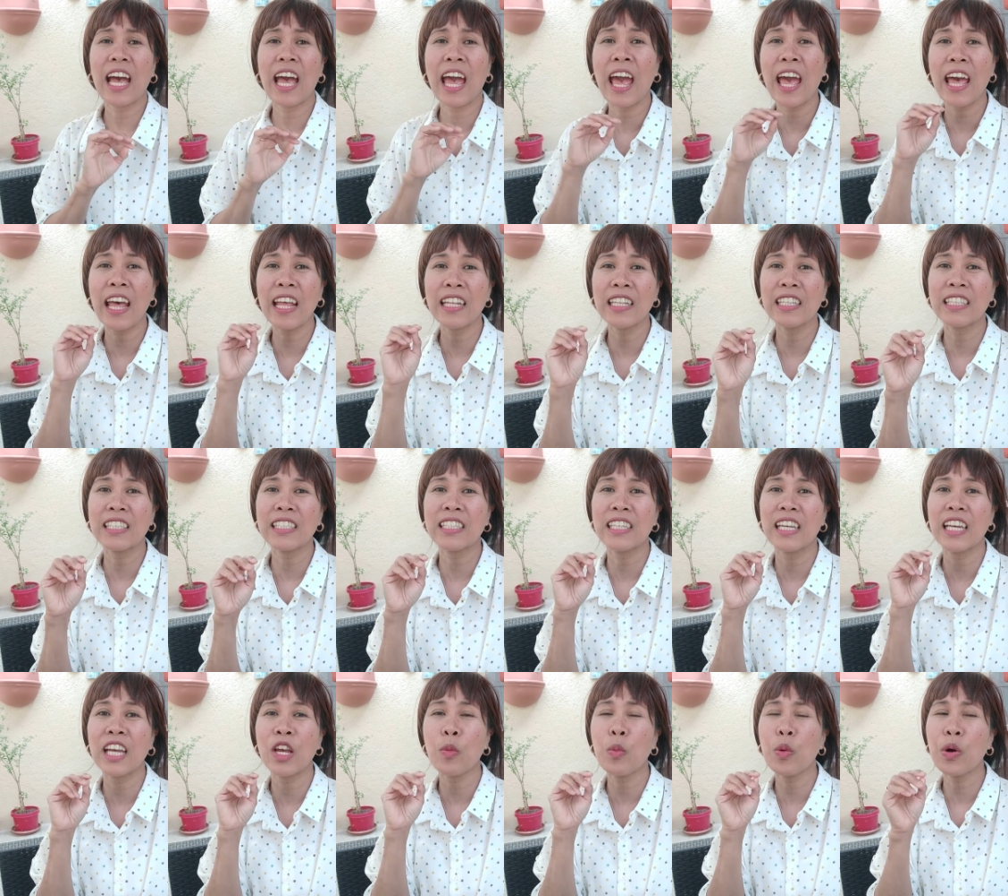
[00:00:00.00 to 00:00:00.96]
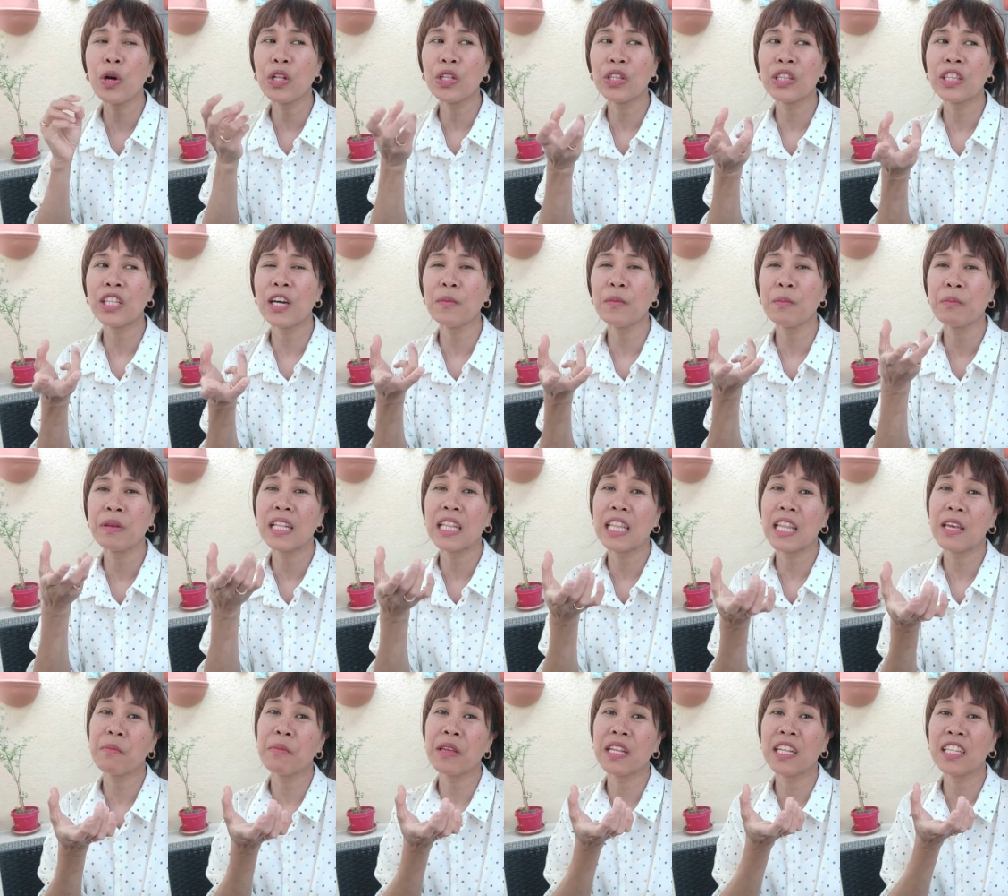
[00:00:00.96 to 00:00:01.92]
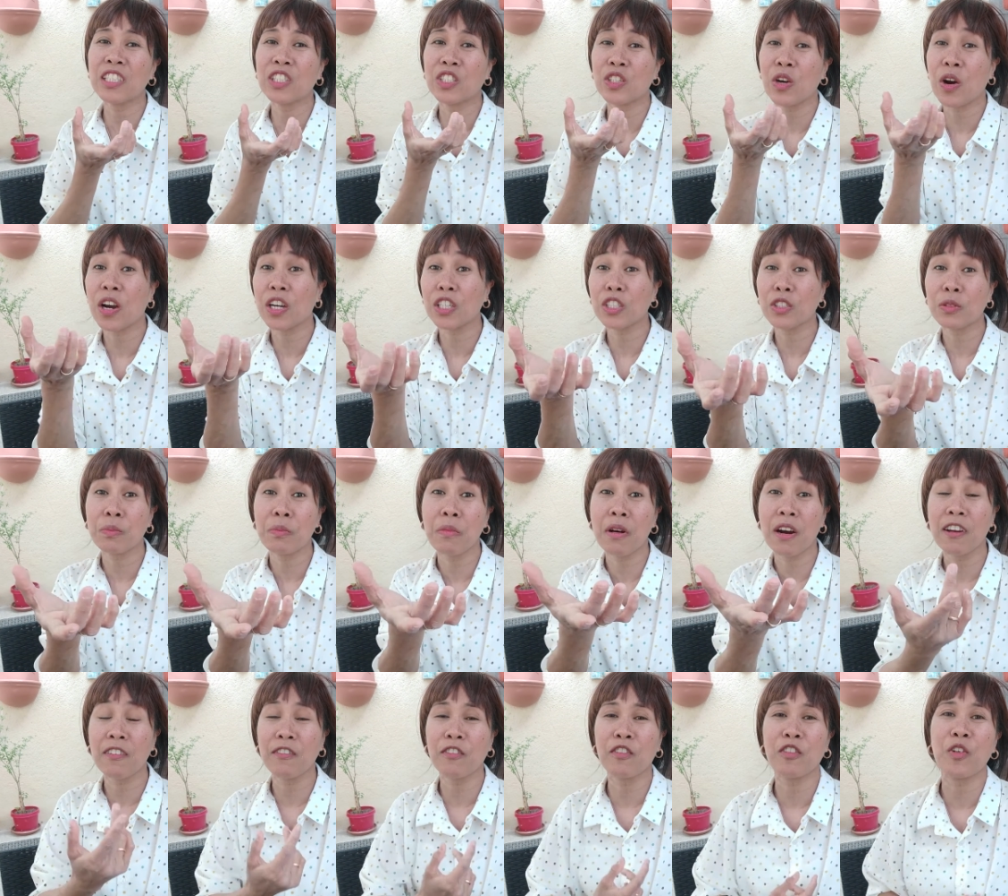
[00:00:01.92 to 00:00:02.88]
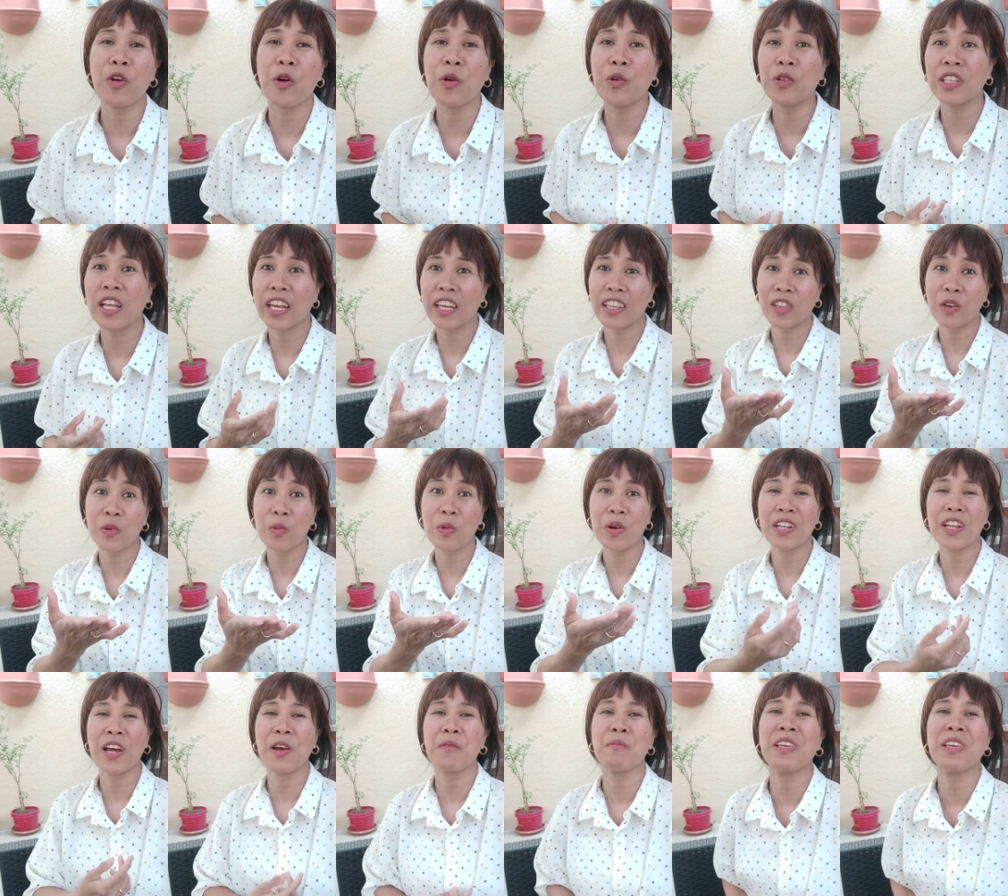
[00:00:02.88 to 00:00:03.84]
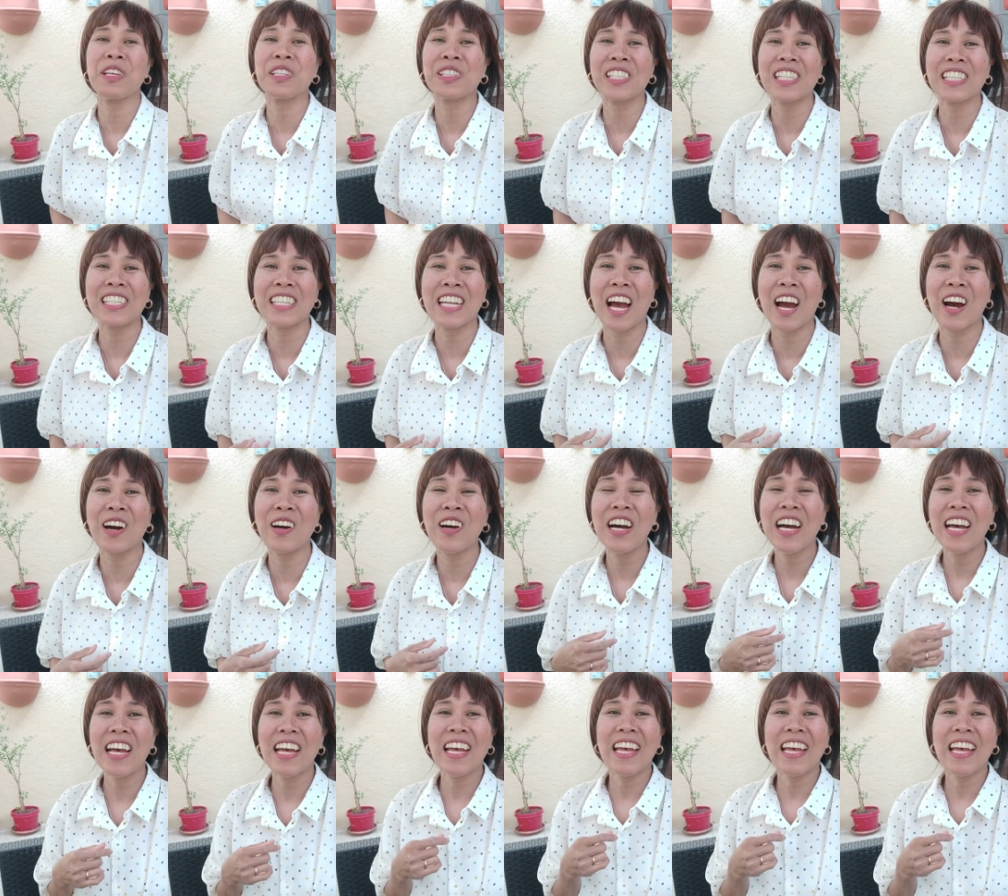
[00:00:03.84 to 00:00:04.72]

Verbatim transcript: and it will not be limited to our smartphone, like the one I'm using now.